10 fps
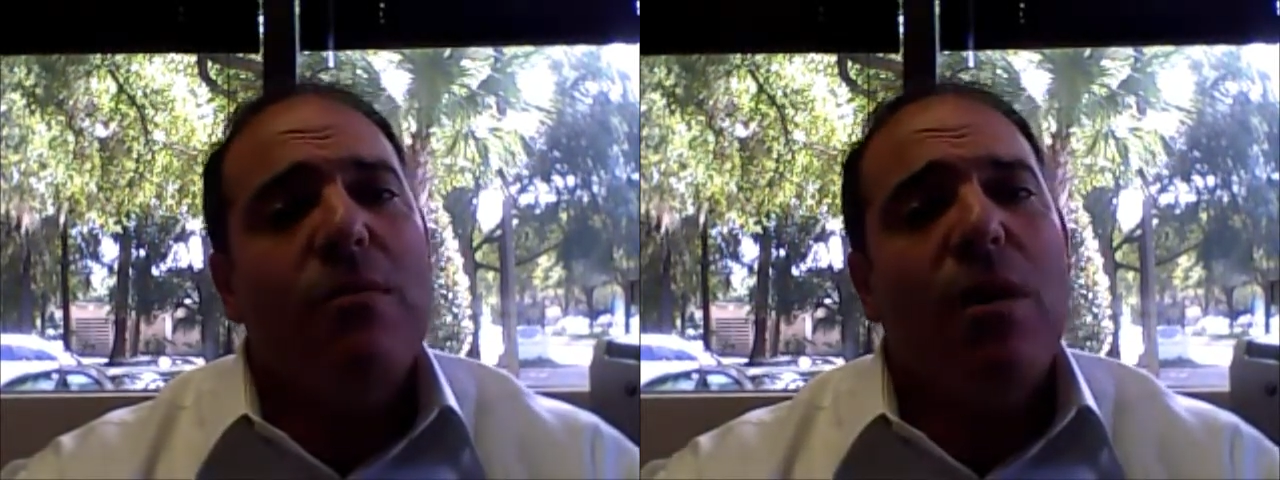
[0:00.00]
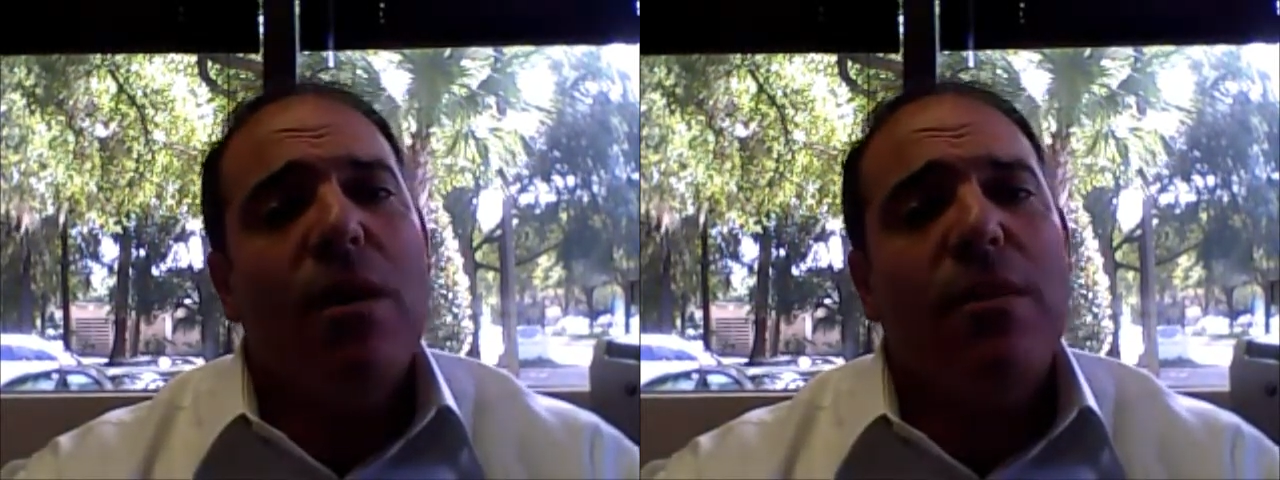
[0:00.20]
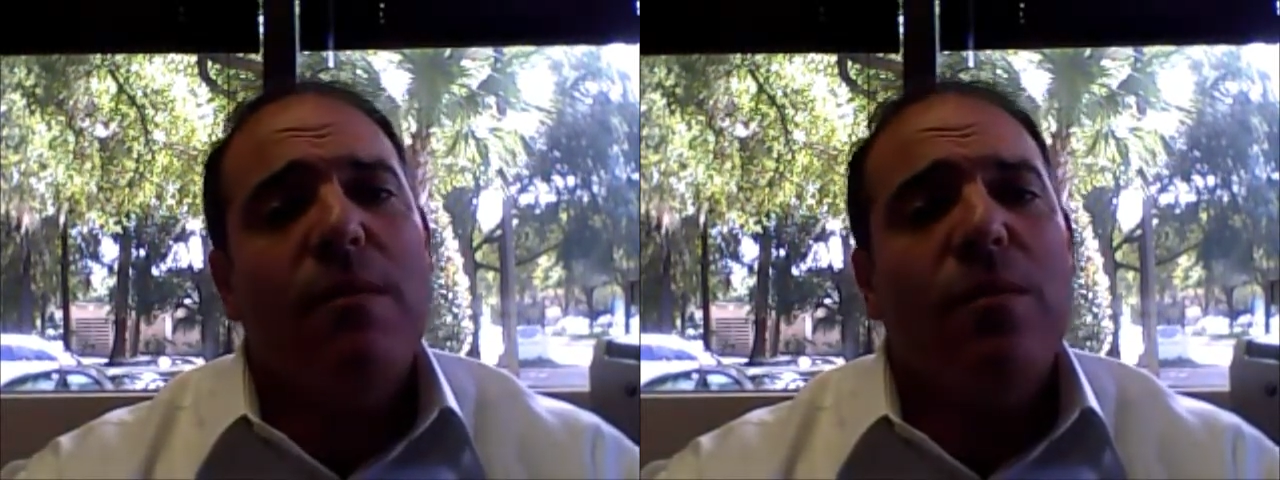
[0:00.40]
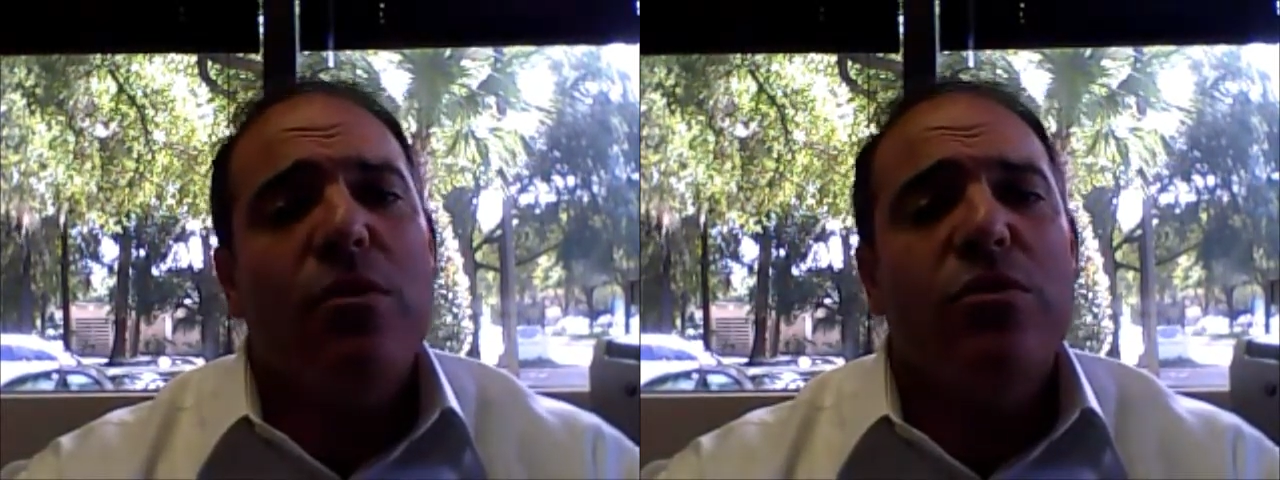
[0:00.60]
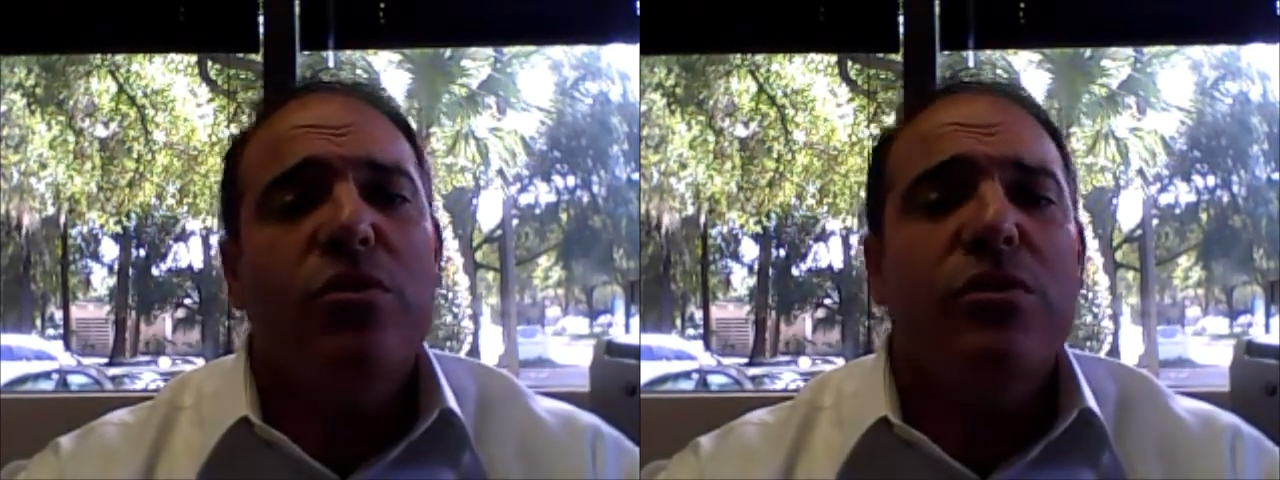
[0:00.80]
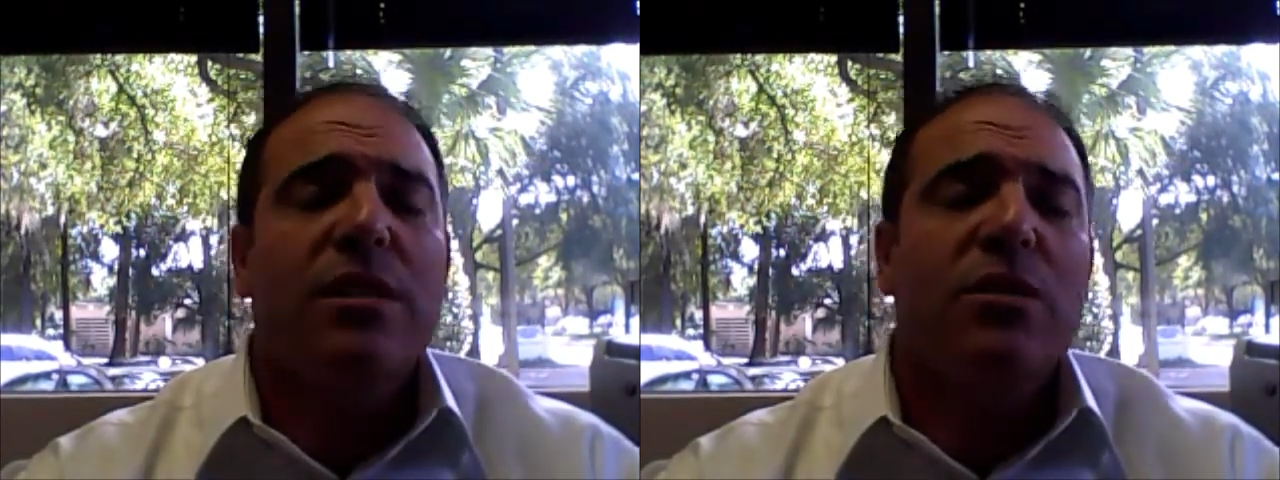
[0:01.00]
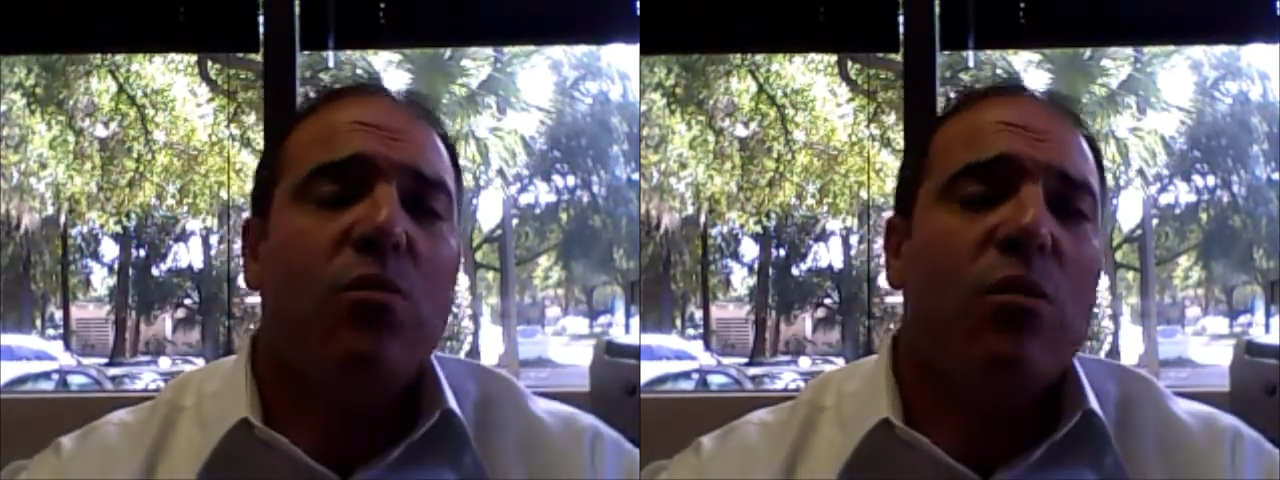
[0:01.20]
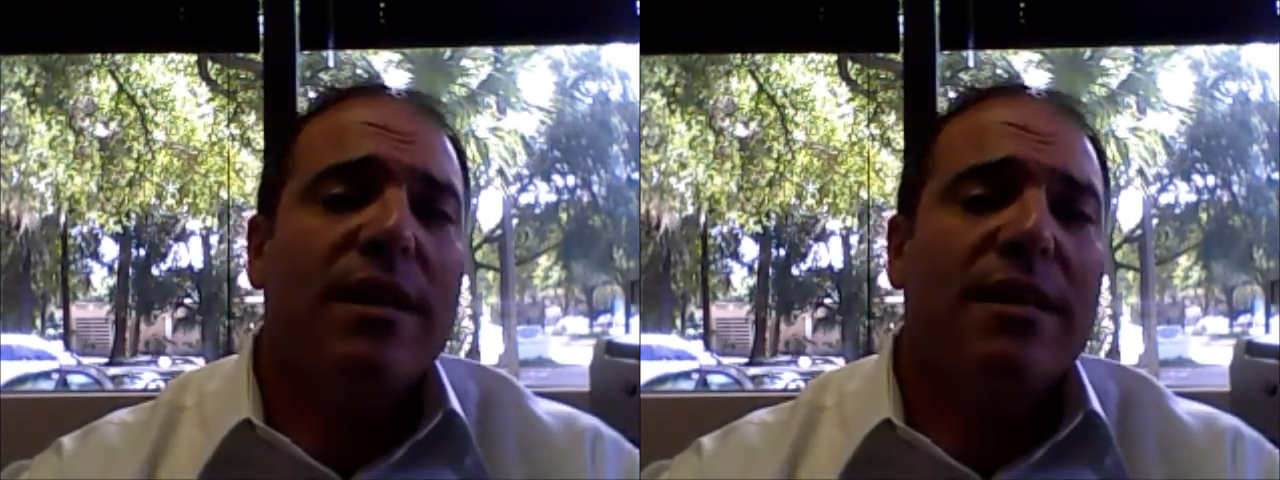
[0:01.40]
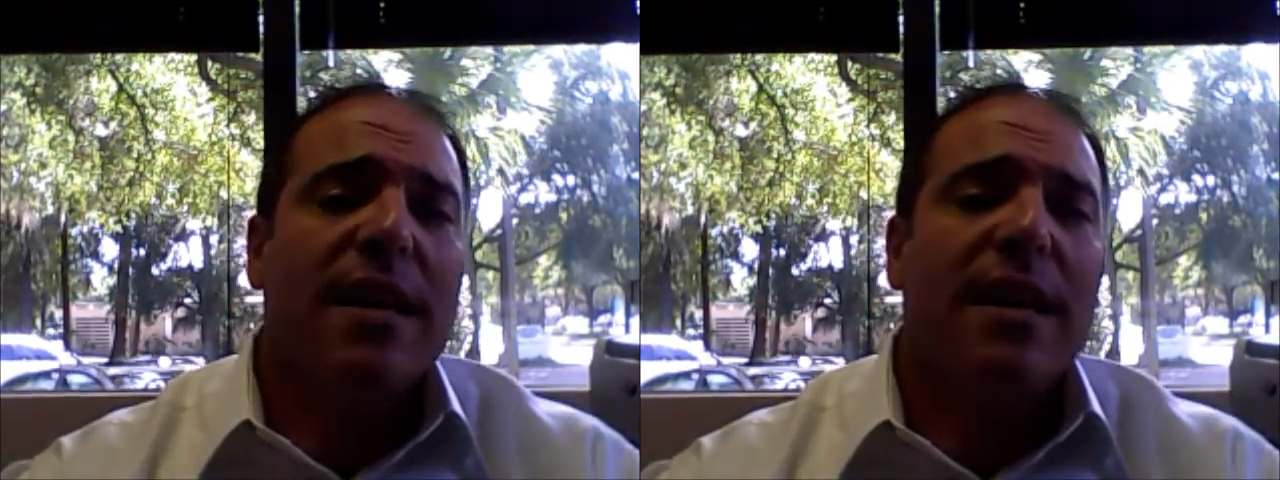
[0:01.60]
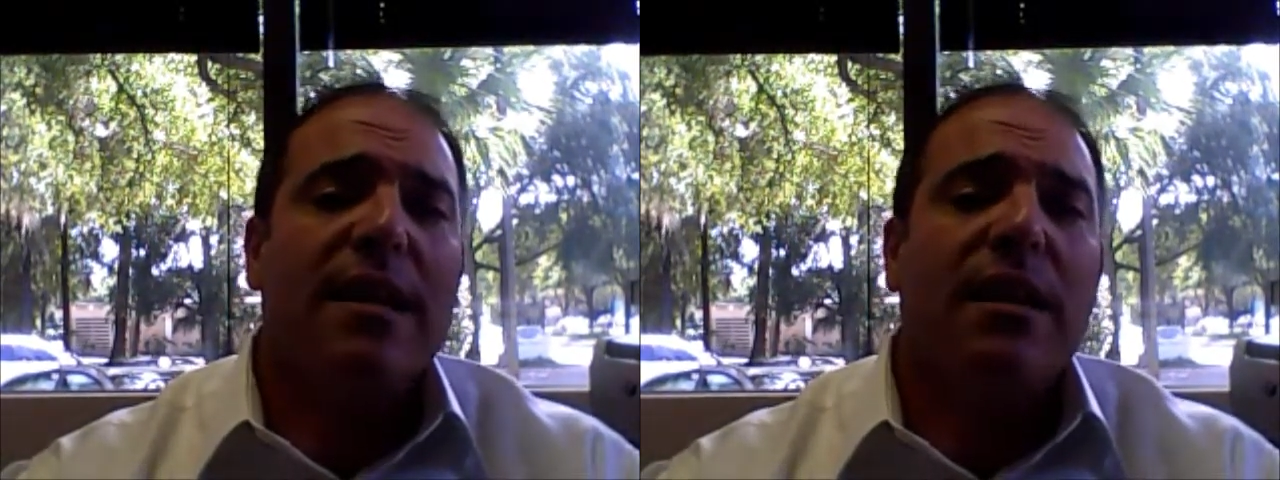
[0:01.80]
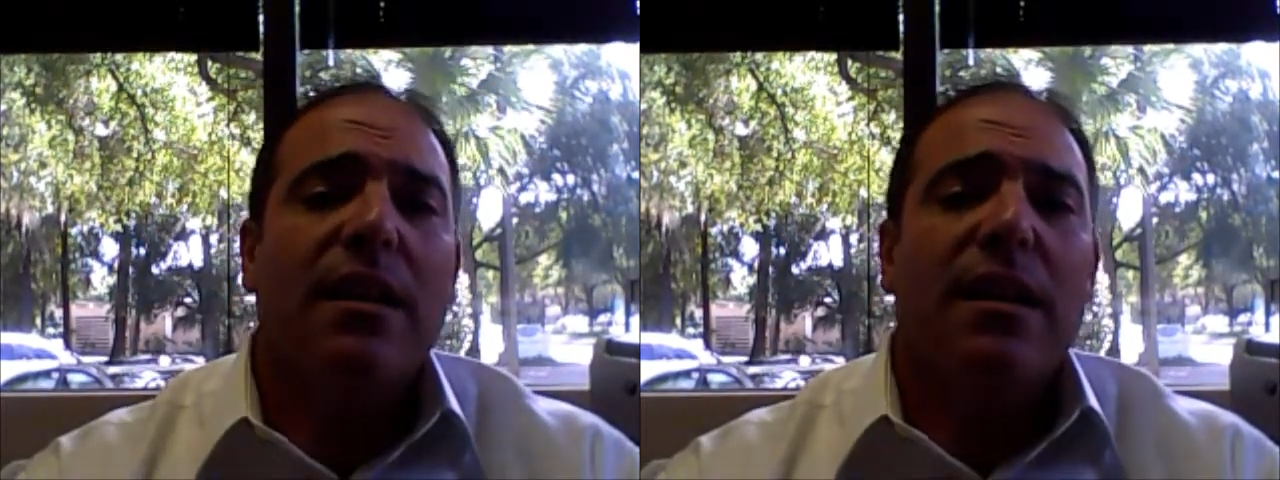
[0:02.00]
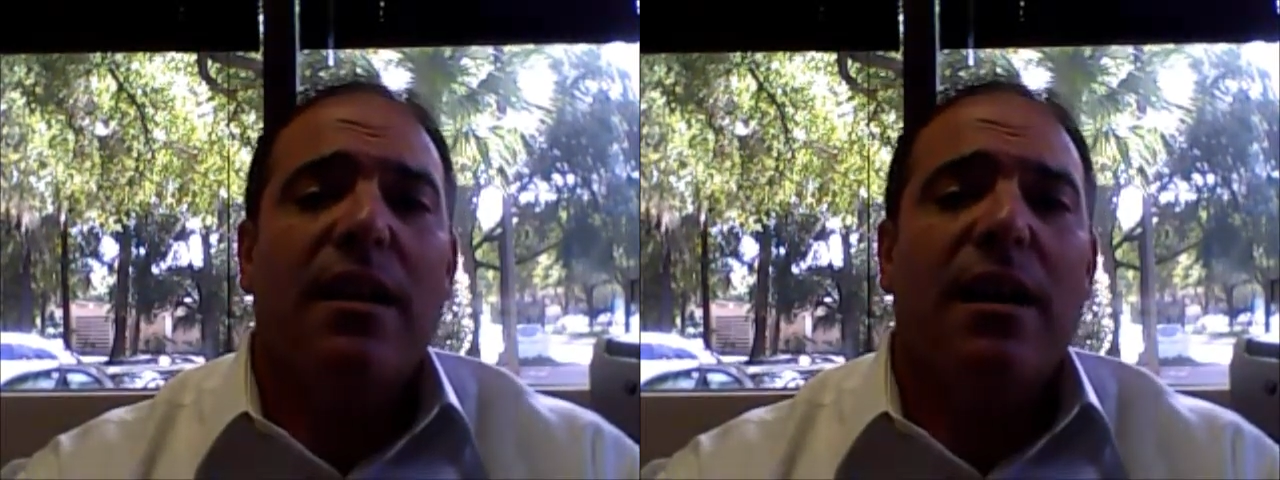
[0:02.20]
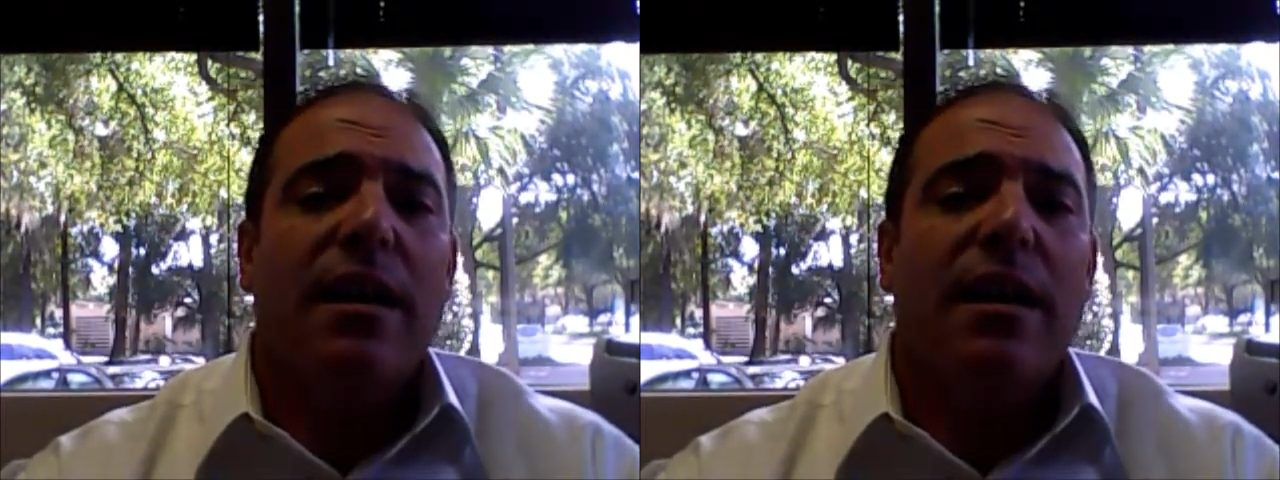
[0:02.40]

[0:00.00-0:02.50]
Roth conversions in 2010